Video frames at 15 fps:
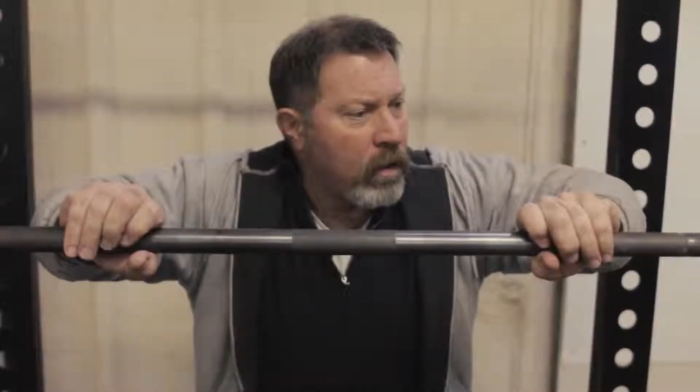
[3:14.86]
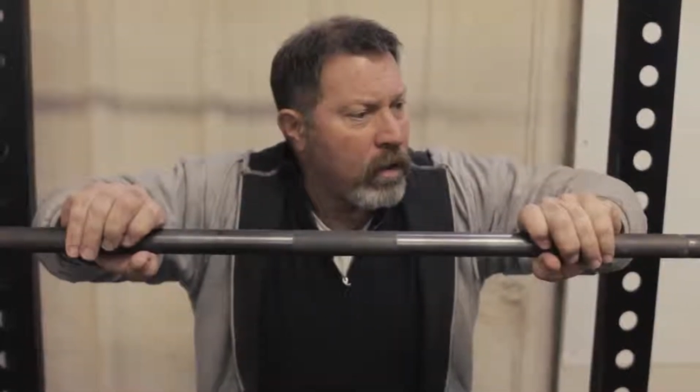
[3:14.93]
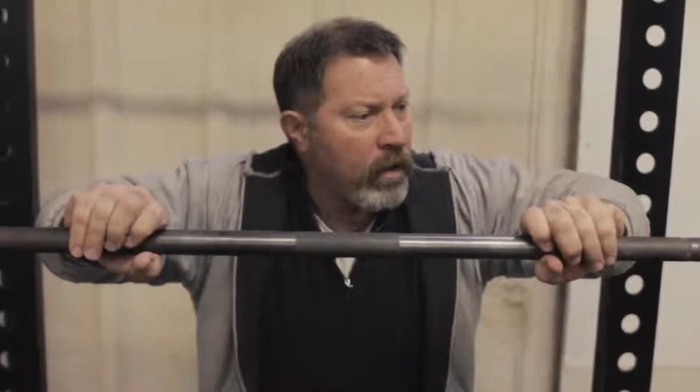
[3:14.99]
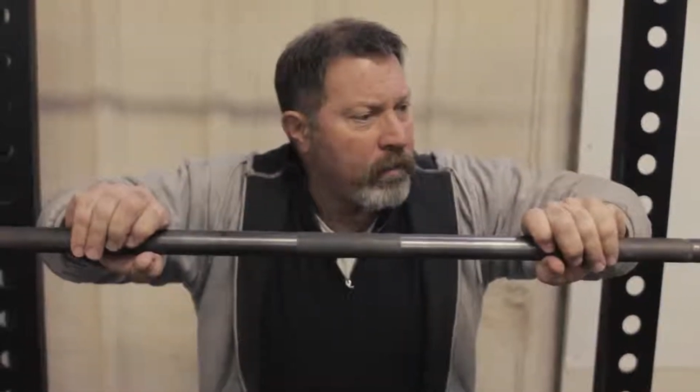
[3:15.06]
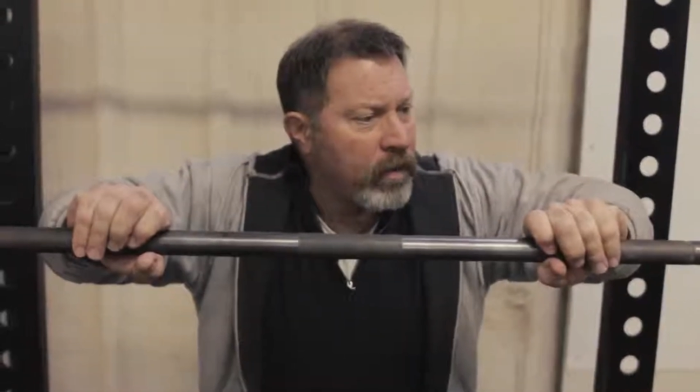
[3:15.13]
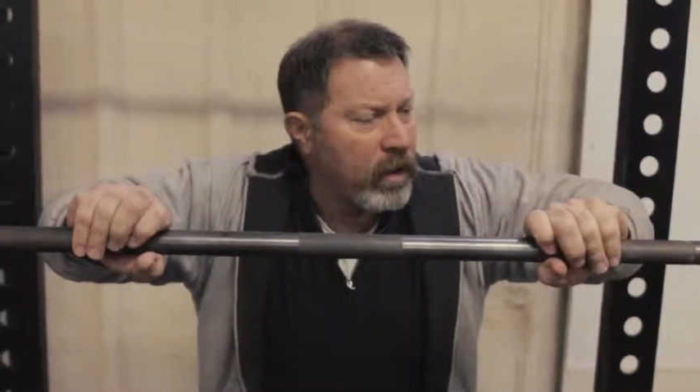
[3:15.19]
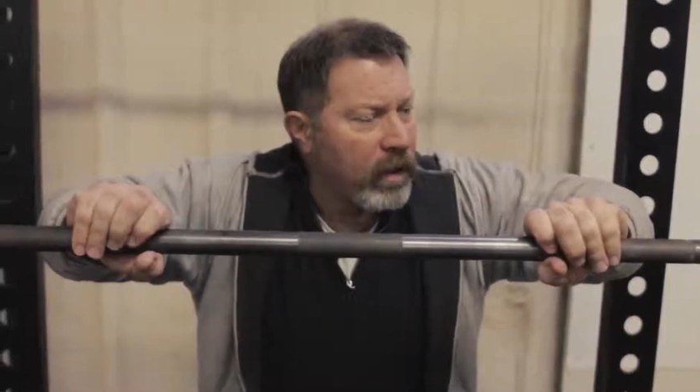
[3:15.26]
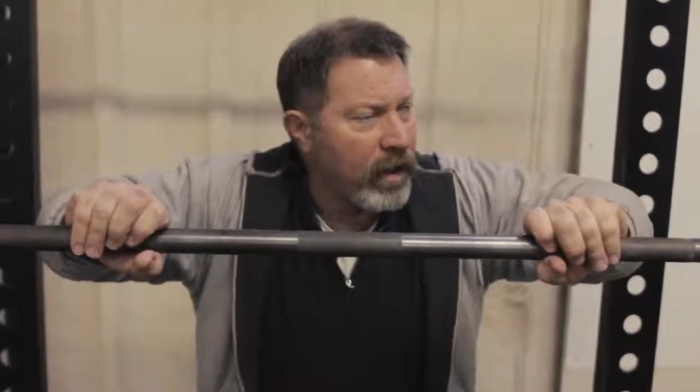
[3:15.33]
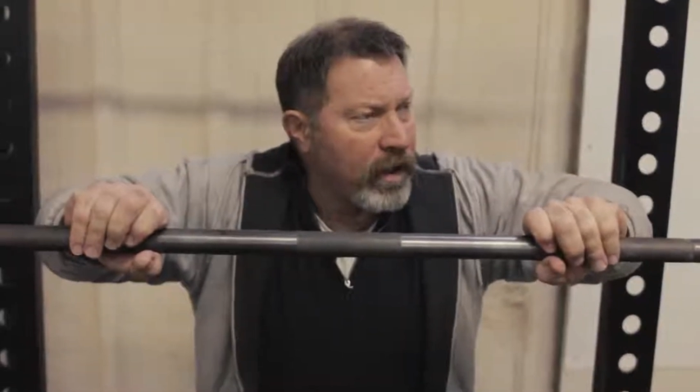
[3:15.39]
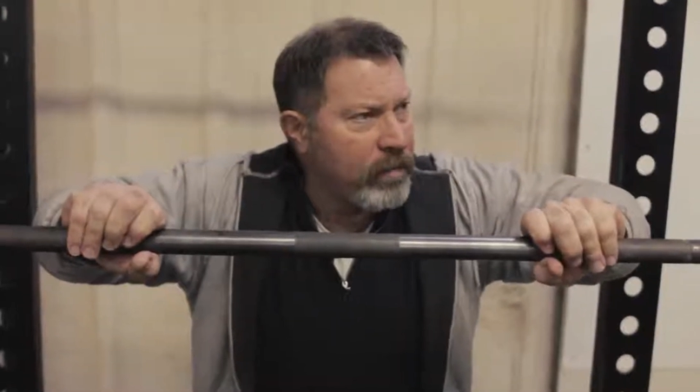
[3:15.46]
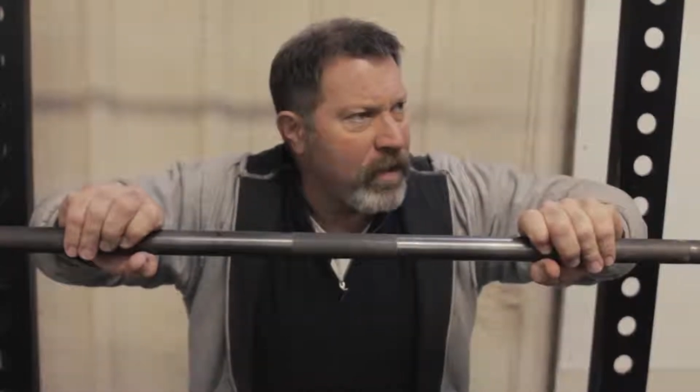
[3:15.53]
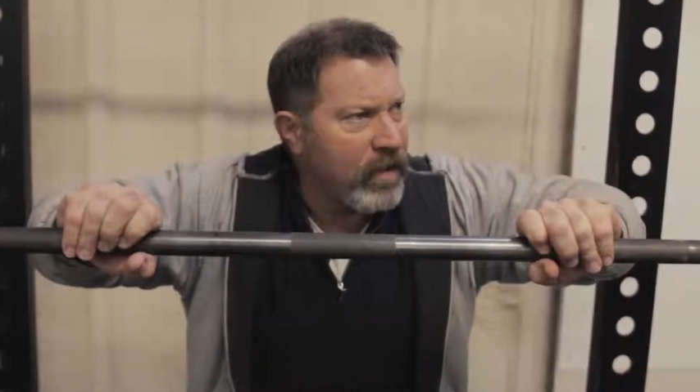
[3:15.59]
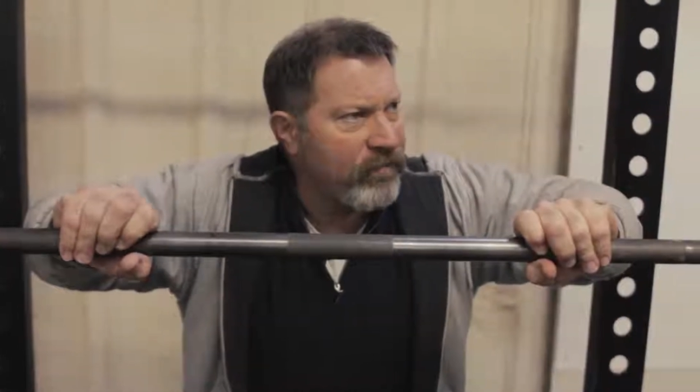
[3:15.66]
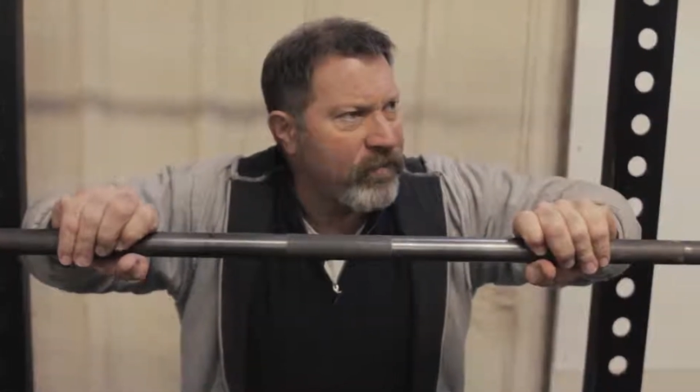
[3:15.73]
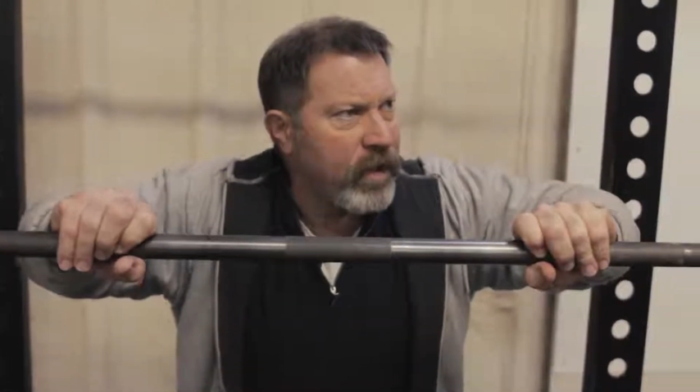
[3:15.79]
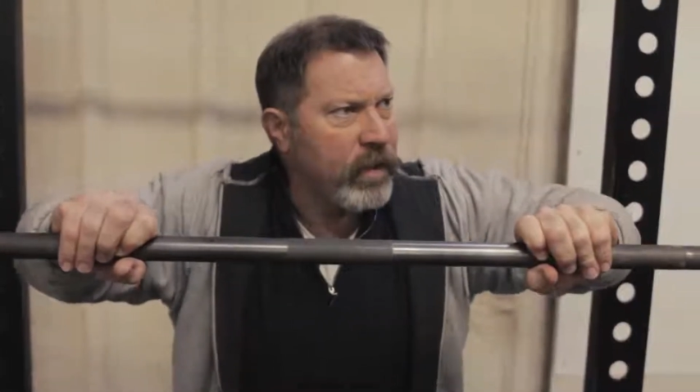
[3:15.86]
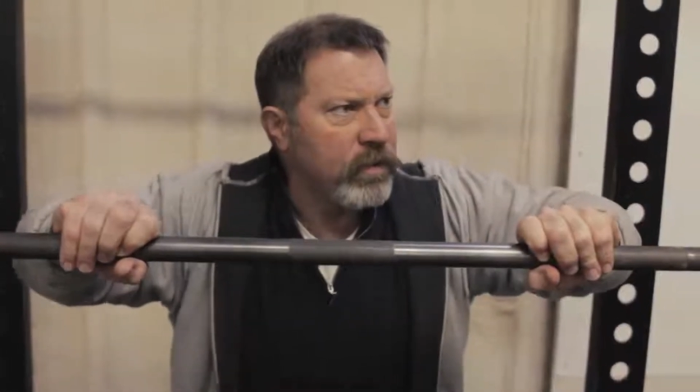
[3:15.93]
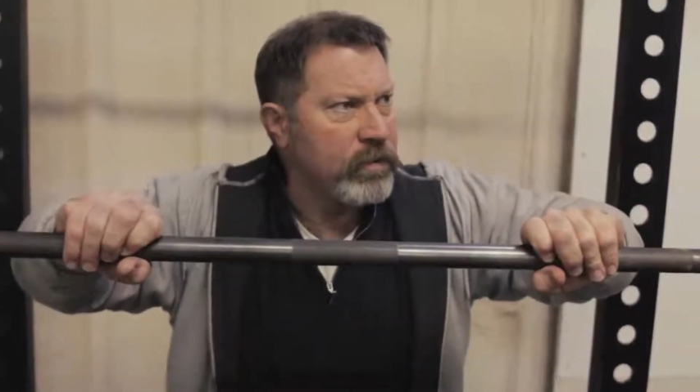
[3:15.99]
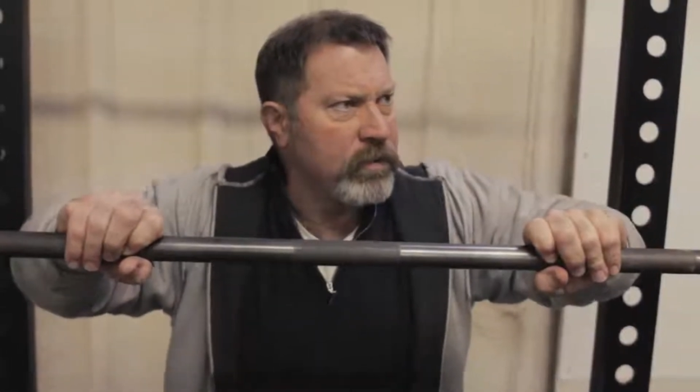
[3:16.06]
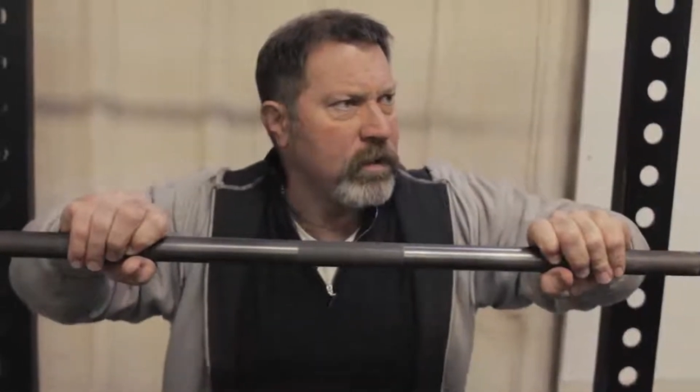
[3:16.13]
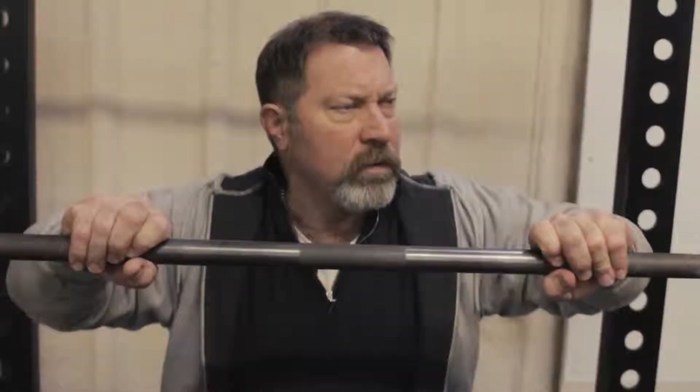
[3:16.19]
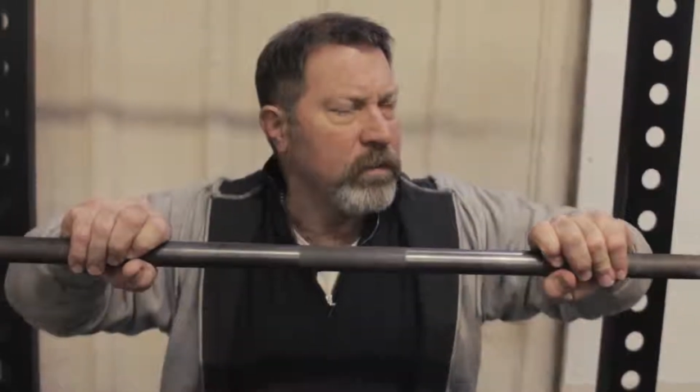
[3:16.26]
I'm going to lay my
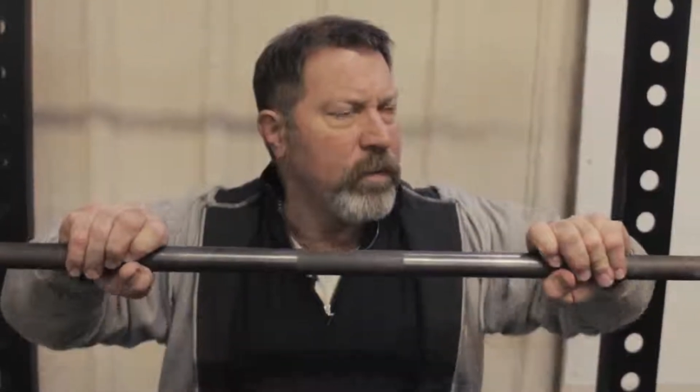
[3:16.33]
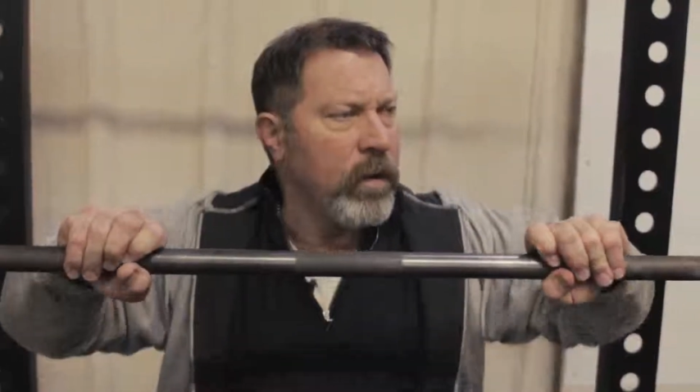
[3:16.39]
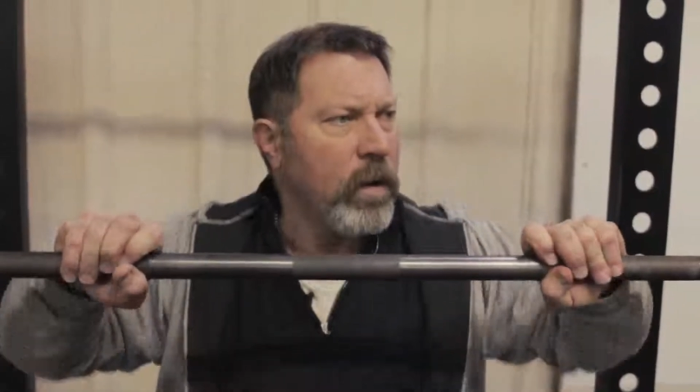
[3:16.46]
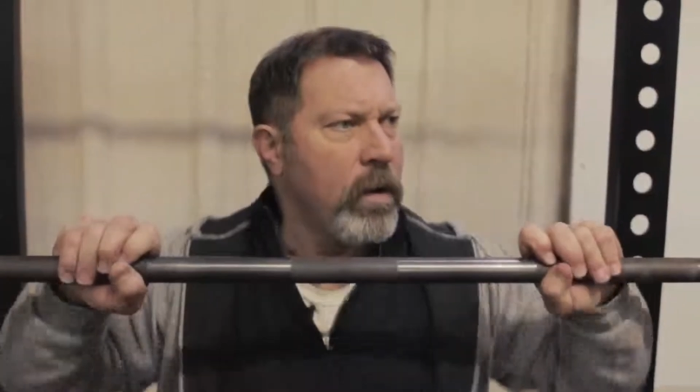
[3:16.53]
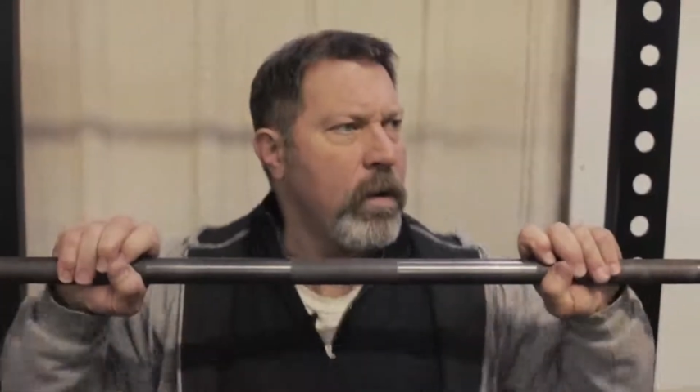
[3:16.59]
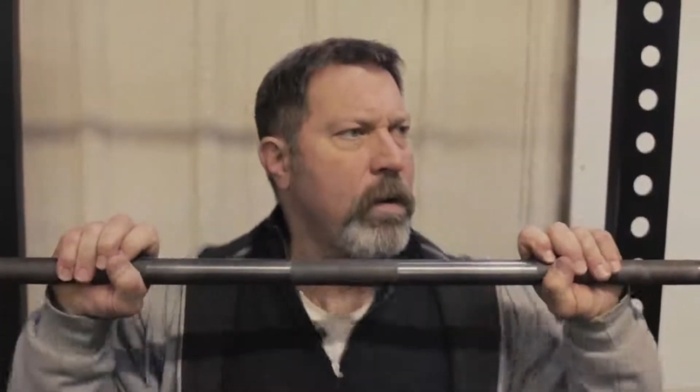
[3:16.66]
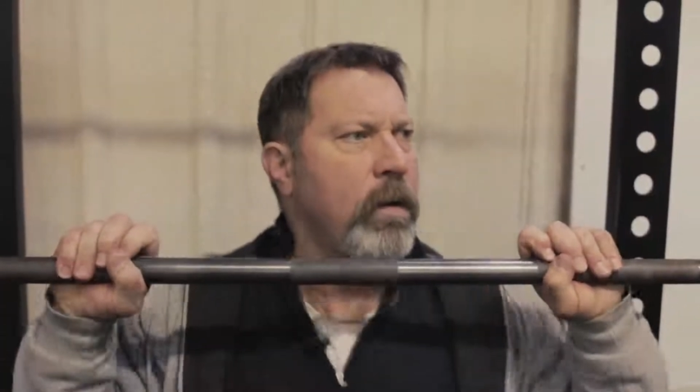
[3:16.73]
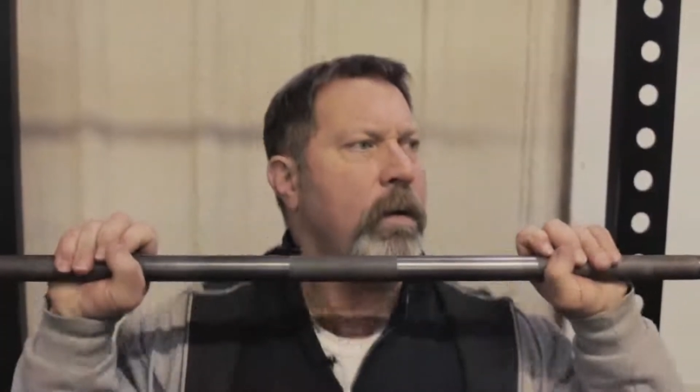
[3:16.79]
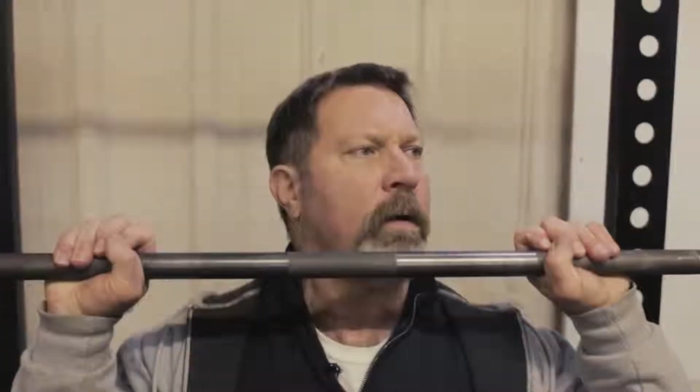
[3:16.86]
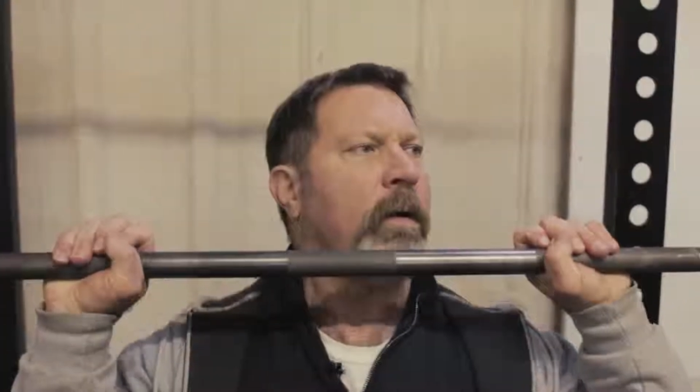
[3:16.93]
fingers on the bar,